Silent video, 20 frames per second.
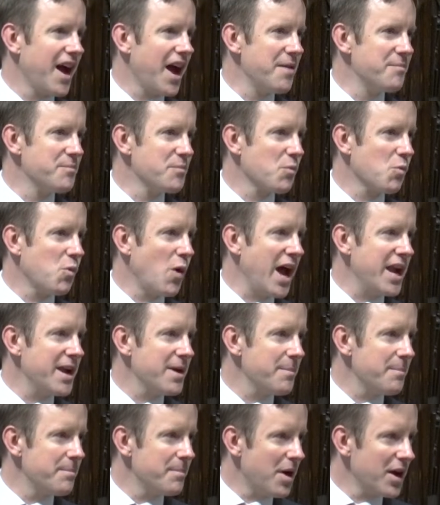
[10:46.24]
Um,
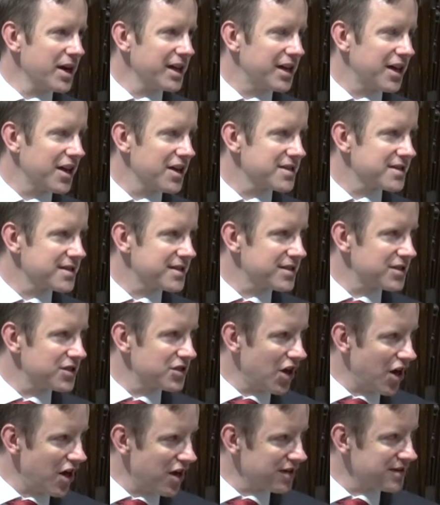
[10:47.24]
when Micah
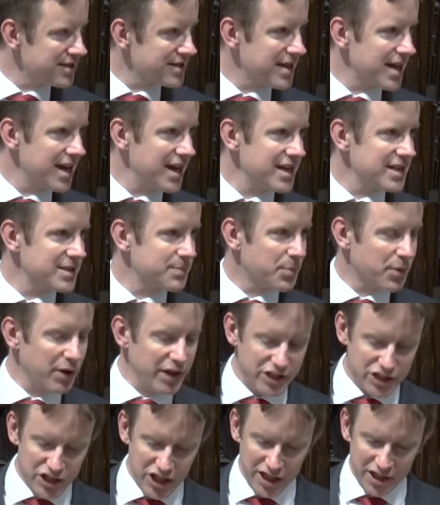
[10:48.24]
starts his
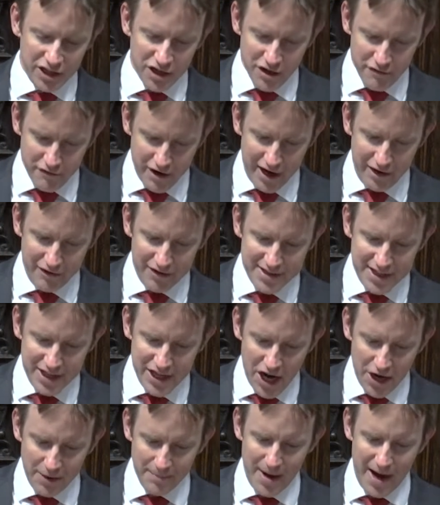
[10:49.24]
preaching career as a
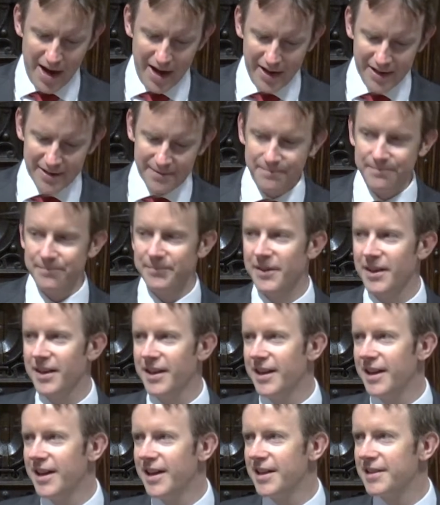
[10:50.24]
young man,
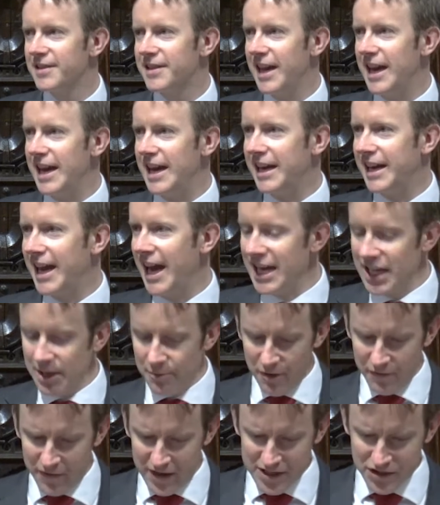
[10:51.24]
the
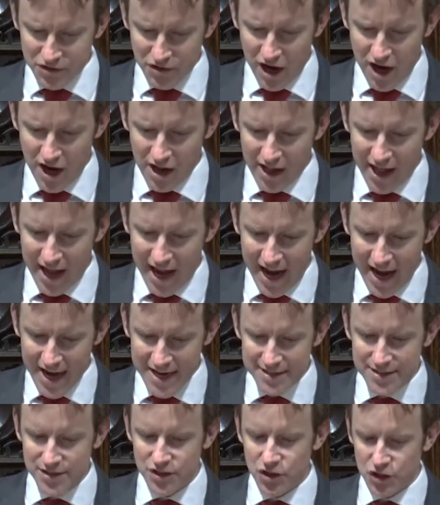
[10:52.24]
kingdom of Israel
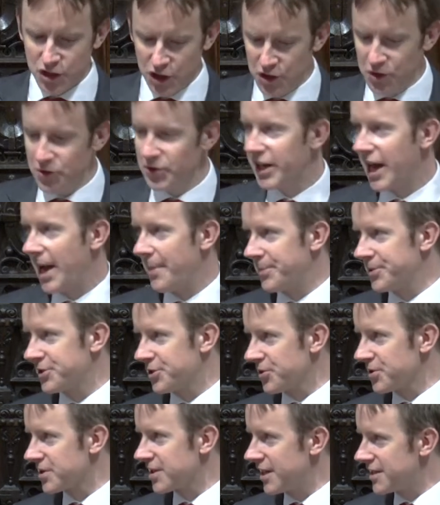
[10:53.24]
has two
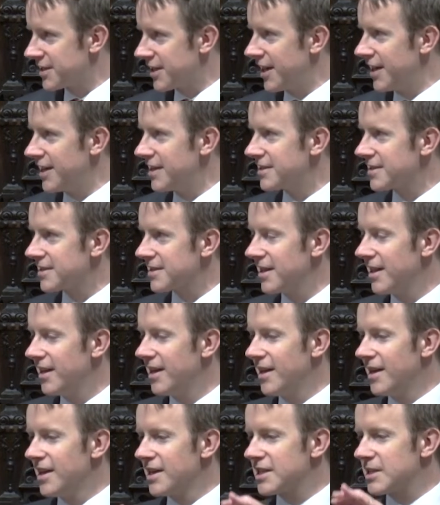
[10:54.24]
capital cities
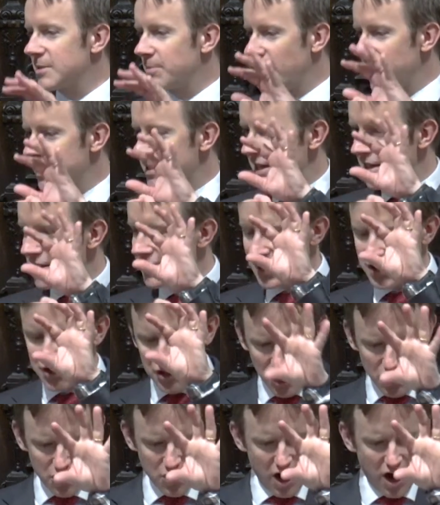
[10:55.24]
split into
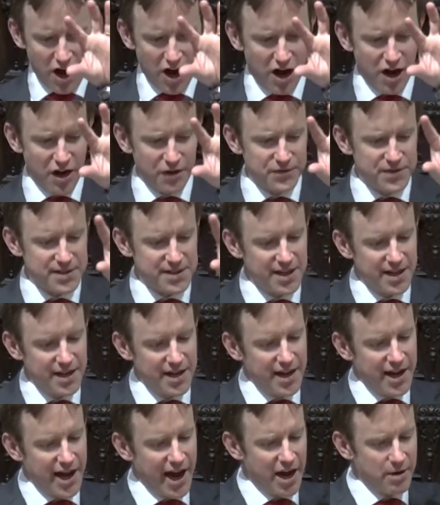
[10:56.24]
two halves,
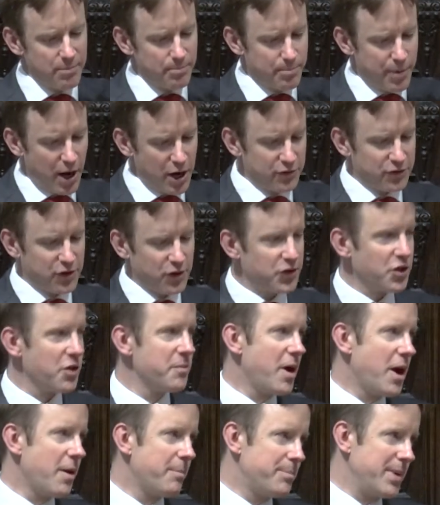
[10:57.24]
and both of
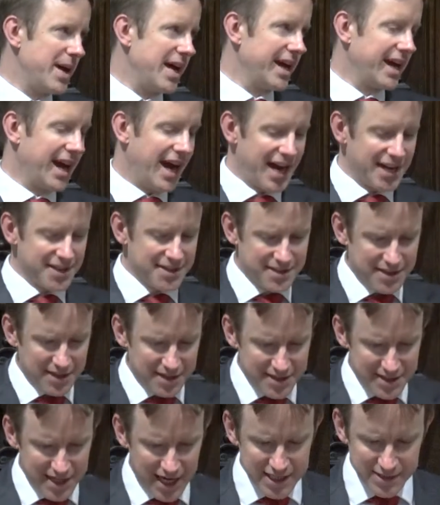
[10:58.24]
them are big and
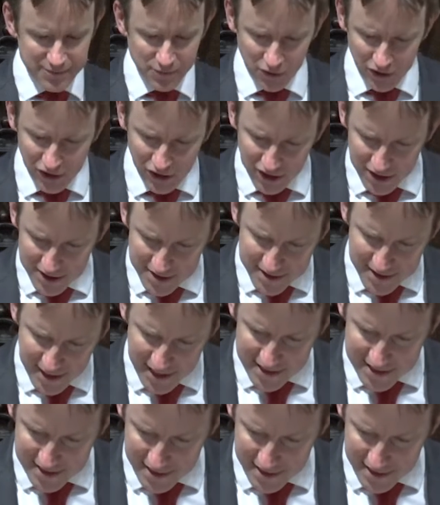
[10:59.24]
successful. You can see